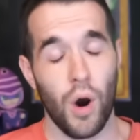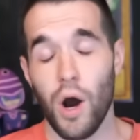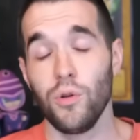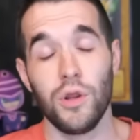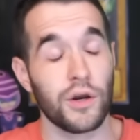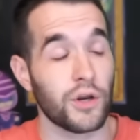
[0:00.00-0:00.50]
oh,
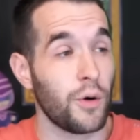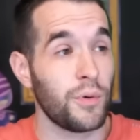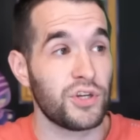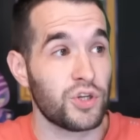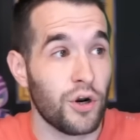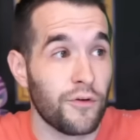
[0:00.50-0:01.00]
look,
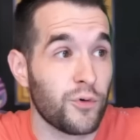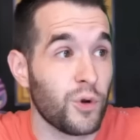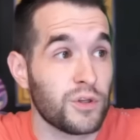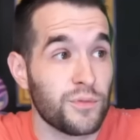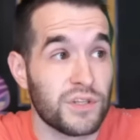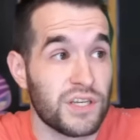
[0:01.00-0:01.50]
nobody showed up for
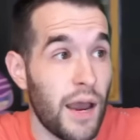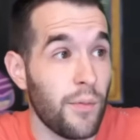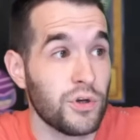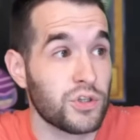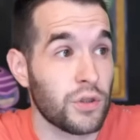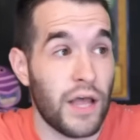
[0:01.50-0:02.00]
Ultimate Time
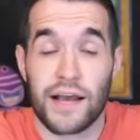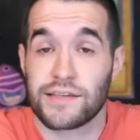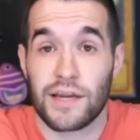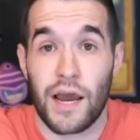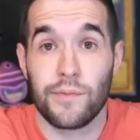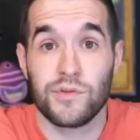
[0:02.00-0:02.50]
Wizard last
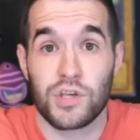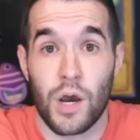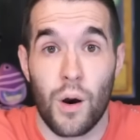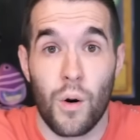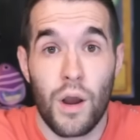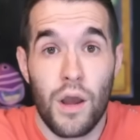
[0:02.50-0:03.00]
time,
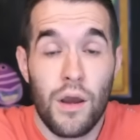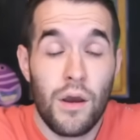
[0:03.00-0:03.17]
so